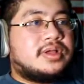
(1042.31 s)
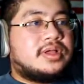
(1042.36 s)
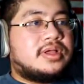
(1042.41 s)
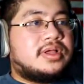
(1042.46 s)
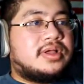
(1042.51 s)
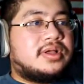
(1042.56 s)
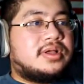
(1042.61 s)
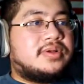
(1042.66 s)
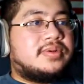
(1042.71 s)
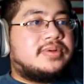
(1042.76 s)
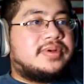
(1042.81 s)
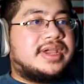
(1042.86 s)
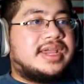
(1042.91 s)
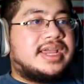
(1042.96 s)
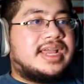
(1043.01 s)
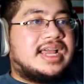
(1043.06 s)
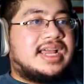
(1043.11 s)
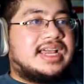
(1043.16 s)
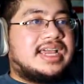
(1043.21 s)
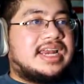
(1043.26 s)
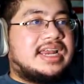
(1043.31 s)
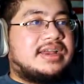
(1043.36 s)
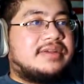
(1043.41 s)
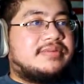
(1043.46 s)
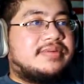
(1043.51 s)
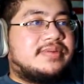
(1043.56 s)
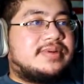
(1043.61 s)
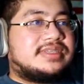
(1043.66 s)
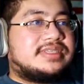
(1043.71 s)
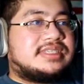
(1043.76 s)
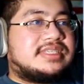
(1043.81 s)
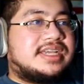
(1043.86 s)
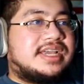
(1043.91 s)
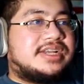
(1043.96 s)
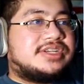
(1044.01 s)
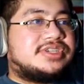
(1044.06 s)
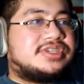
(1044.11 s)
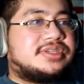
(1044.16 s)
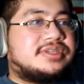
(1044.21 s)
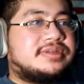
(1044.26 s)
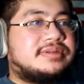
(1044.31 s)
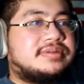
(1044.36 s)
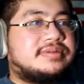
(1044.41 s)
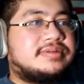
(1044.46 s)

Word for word: Oh, wait. I get everyone's attention.